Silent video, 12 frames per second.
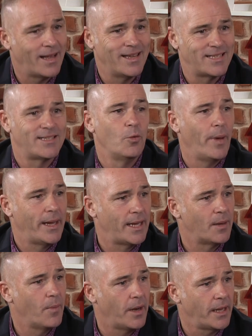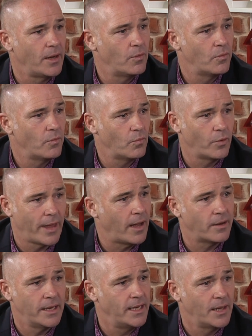and is still making money
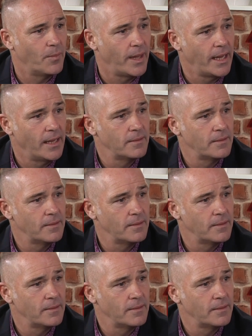without needing me.